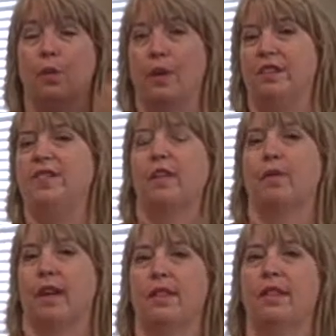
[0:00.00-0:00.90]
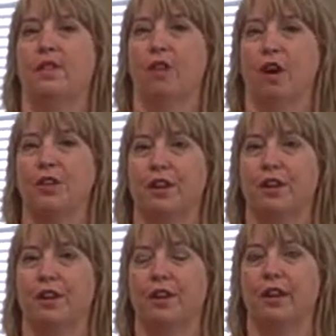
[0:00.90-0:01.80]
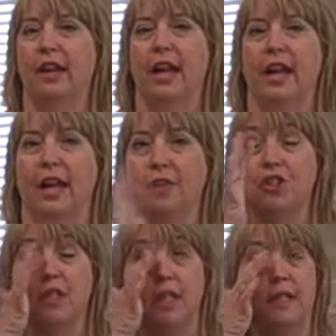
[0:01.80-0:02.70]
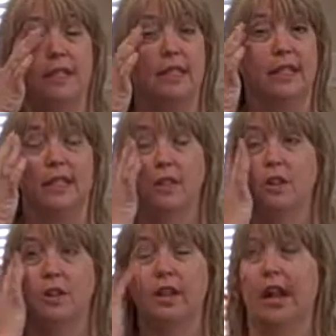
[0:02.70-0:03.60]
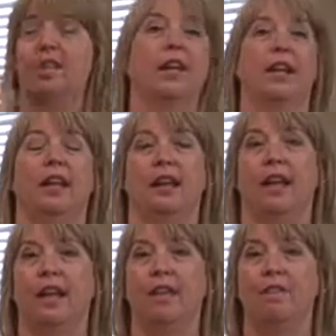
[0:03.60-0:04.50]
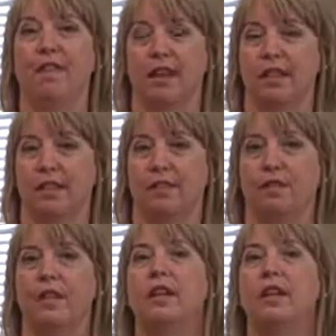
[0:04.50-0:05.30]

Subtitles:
we've done the right thing for our daughter. And she didn't have any invasive